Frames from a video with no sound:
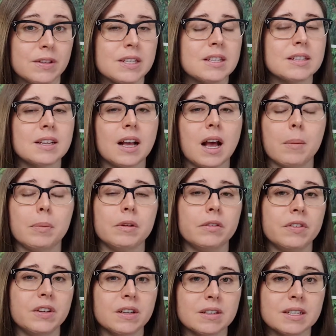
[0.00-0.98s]
This is a couple
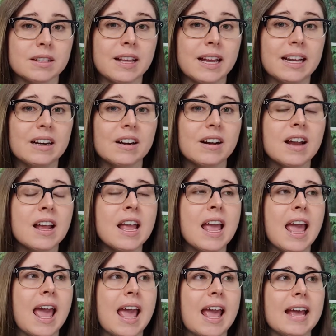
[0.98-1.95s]
of years later,
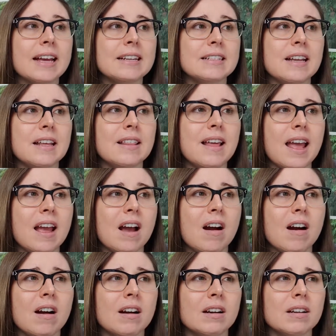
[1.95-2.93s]
and they
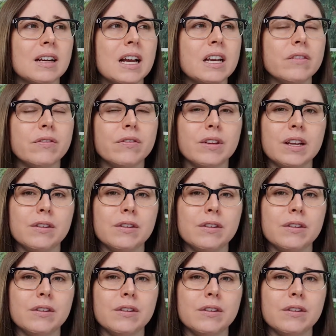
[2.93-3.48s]
are kind of